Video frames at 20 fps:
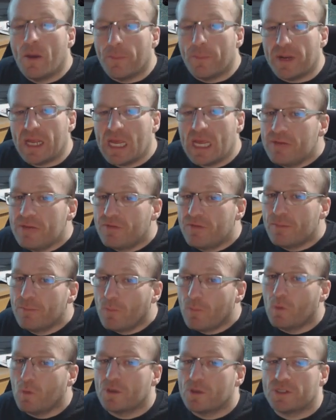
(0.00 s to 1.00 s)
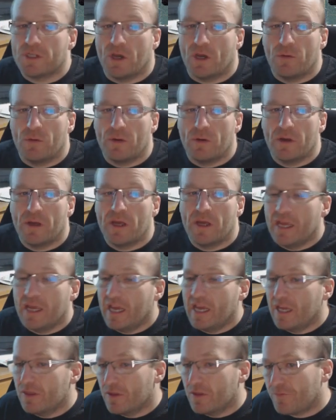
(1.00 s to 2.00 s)
but even more so
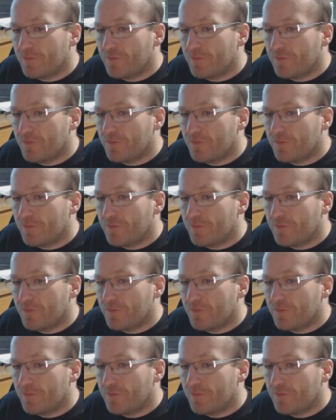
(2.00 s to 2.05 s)
in